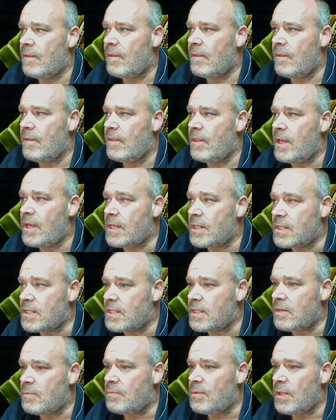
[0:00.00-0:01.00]
they could
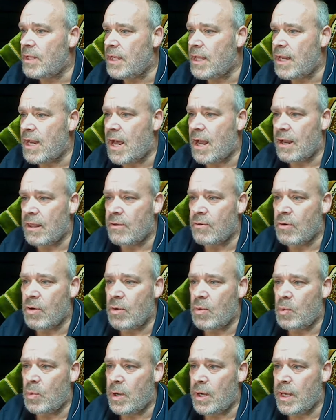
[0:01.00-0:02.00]
simply get out of their
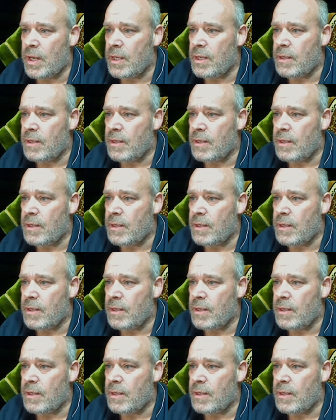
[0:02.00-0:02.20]
own way.